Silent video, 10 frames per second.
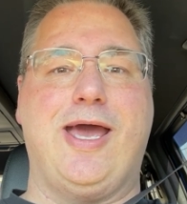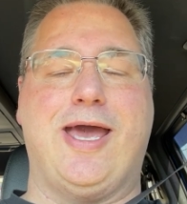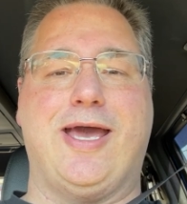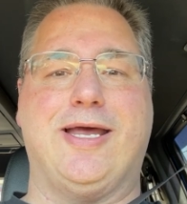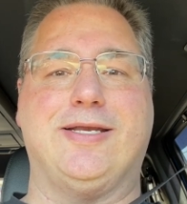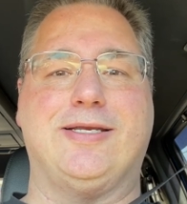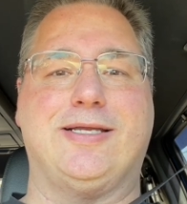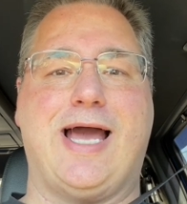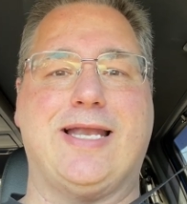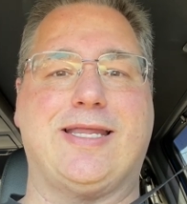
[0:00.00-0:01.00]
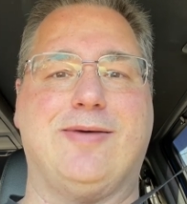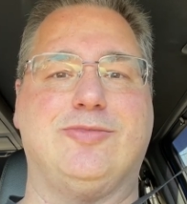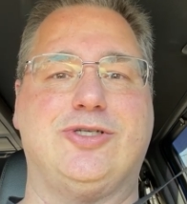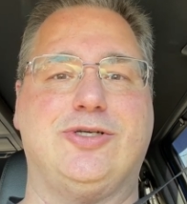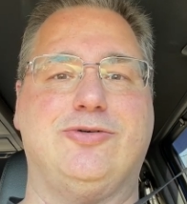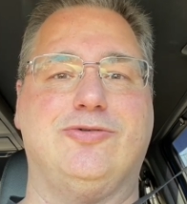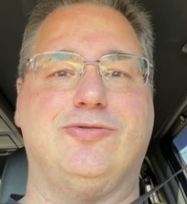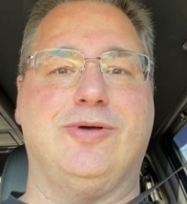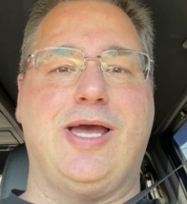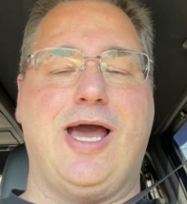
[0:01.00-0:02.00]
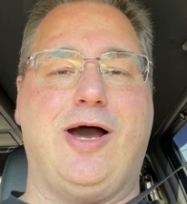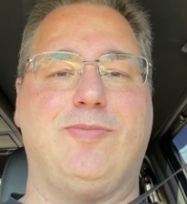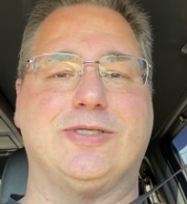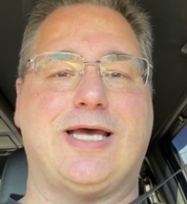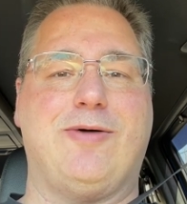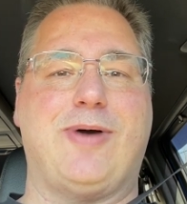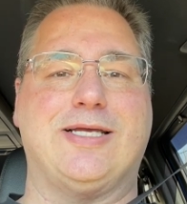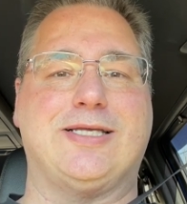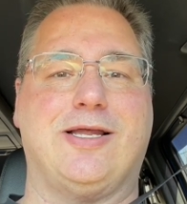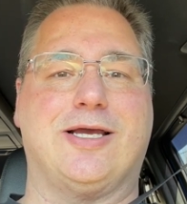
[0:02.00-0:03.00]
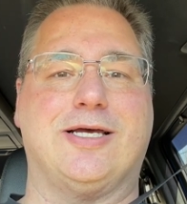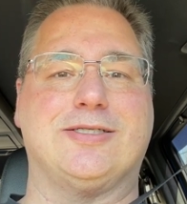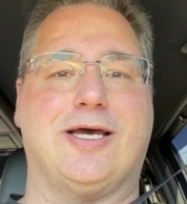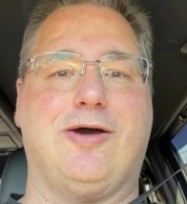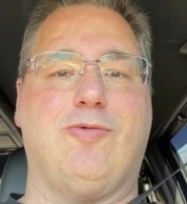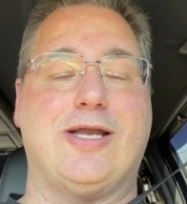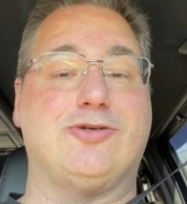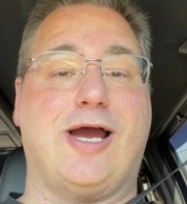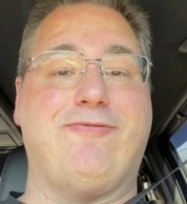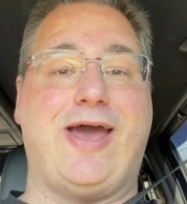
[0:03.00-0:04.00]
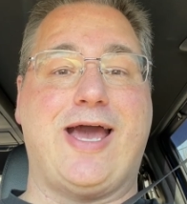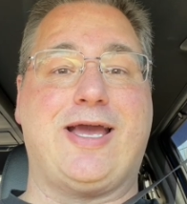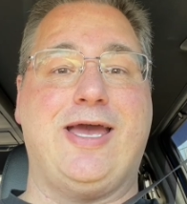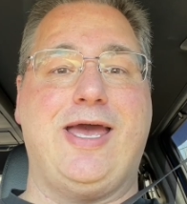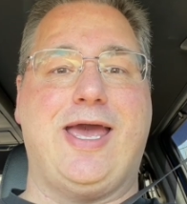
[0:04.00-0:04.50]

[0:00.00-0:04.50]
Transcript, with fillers: and got them to help us out by selling us a wet dry vac